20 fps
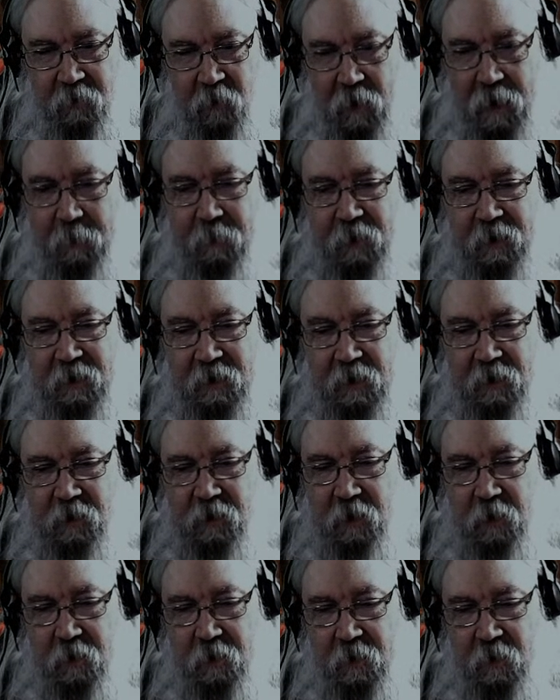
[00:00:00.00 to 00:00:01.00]
grabbing a
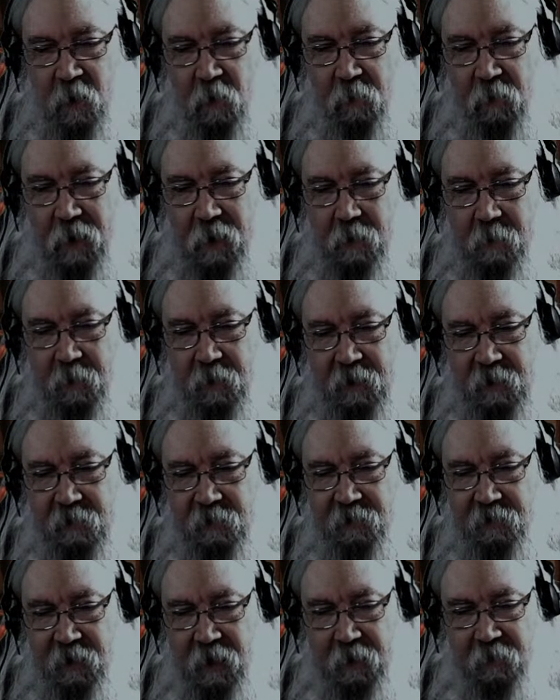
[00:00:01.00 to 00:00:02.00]
dictionary to go find
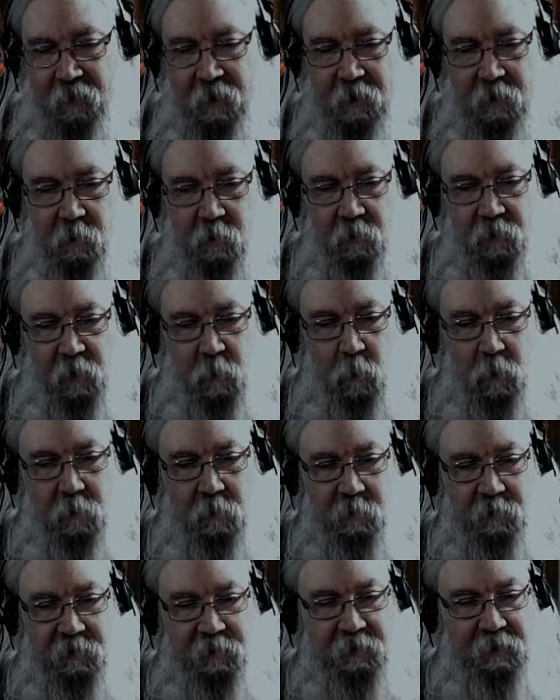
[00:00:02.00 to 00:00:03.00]
because I like using
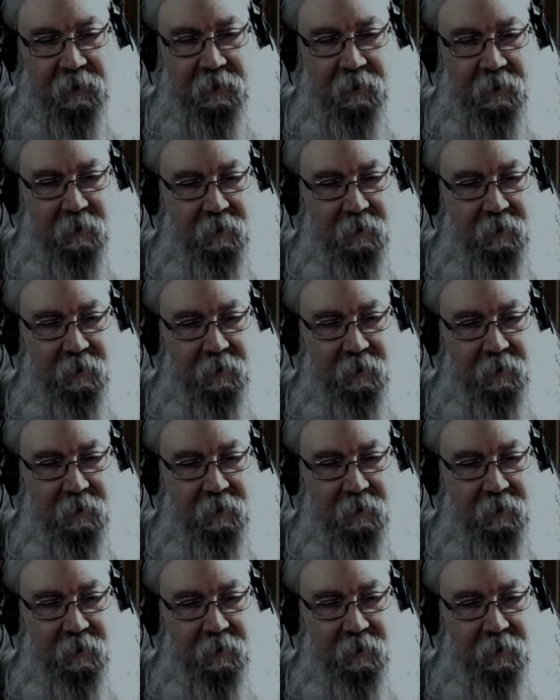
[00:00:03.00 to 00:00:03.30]
words.